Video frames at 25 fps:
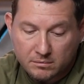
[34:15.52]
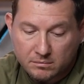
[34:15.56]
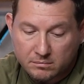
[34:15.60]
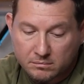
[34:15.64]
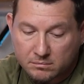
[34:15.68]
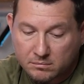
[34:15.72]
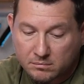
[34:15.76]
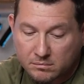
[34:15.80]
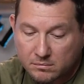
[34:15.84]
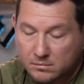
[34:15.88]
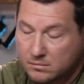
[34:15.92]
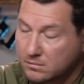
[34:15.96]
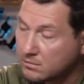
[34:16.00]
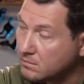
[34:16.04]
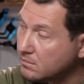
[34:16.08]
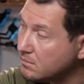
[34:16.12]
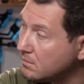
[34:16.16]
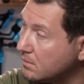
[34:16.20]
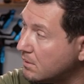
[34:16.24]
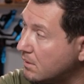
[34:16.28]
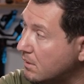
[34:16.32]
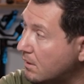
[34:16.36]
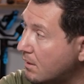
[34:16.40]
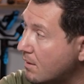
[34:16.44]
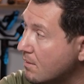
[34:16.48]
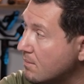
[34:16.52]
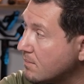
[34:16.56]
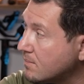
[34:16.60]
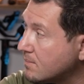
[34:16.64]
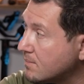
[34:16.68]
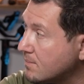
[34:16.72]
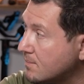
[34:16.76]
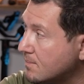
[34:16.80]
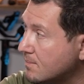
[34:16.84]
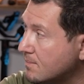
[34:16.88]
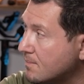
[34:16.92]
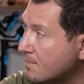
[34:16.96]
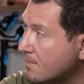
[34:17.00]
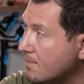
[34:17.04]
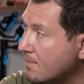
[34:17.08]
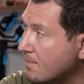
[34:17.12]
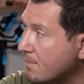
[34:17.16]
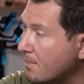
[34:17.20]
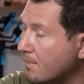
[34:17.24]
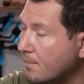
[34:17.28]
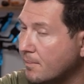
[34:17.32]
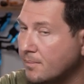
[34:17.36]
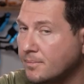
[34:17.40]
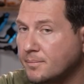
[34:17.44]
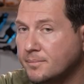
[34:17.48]

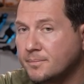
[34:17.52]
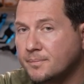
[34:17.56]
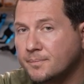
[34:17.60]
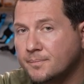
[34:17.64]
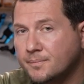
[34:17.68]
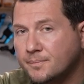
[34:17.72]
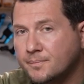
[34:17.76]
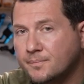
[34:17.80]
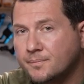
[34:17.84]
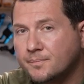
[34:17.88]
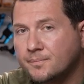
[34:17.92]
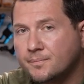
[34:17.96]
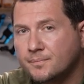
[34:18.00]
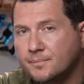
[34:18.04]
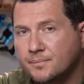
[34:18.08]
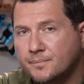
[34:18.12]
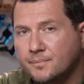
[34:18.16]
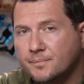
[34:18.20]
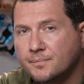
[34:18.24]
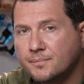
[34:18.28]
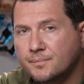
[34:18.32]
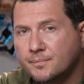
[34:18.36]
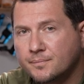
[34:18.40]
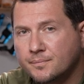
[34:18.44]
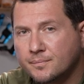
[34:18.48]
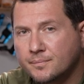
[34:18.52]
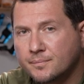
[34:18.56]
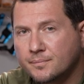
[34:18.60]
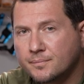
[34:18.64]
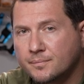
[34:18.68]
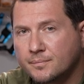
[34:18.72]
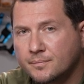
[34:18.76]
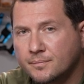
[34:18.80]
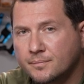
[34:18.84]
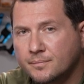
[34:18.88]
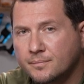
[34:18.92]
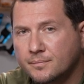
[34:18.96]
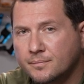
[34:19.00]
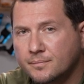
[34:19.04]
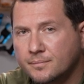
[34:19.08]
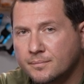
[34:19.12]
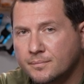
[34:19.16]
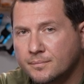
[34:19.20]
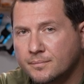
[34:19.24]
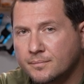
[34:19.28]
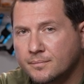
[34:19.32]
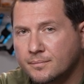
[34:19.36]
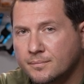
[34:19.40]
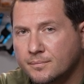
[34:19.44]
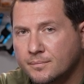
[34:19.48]

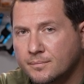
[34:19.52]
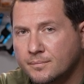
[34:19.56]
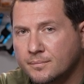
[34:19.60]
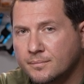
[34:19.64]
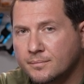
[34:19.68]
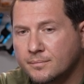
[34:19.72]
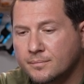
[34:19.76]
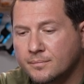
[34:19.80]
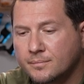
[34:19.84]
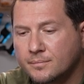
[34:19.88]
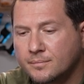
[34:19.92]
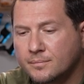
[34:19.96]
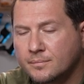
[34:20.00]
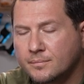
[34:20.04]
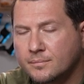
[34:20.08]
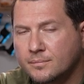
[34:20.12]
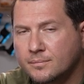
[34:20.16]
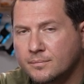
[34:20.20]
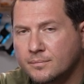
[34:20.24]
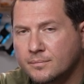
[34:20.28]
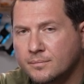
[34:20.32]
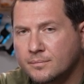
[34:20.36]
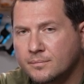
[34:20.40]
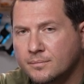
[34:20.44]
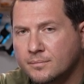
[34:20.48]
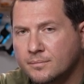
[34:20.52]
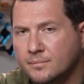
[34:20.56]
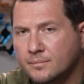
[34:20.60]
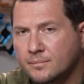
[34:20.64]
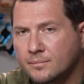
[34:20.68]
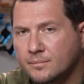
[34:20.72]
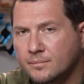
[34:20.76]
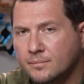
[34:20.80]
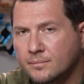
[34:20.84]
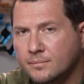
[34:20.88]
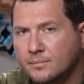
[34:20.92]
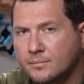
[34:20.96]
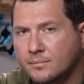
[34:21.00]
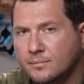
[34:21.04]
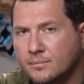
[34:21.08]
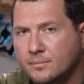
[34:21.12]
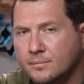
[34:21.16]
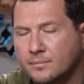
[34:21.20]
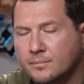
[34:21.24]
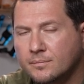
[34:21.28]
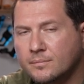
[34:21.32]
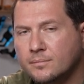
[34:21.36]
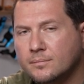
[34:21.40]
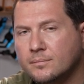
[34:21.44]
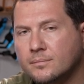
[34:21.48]

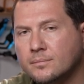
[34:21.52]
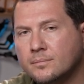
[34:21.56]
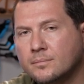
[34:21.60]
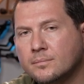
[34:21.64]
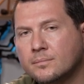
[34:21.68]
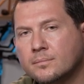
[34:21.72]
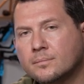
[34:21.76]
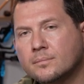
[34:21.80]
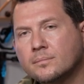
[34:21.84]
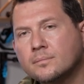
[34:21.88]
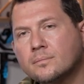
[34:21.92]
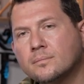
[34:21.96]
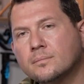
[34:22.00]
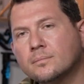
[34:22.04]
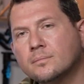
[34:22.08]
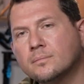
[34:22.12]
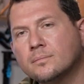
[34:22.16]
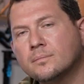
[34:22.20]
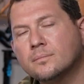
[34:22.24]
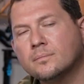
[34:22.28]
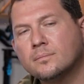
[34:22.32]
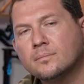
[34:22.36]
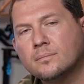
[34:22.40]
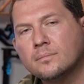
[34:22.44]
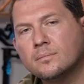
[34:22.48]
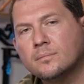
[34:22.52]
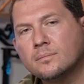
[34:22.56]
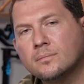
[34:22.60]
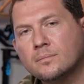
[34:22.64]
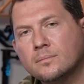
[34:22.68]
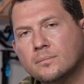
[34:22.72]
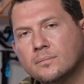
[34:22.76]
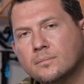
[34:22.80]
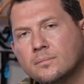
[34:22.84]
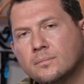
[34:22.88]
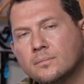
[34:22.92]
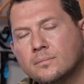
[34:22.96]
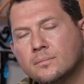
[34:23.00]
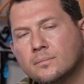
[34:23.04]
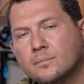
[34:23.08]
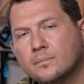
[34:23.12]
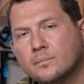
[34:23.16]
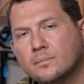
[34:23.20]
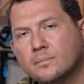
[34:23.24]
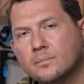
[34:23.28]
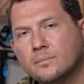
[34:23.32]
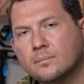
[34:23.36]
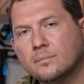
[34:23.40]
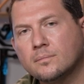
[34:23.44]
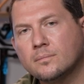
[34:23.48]
(not speaking)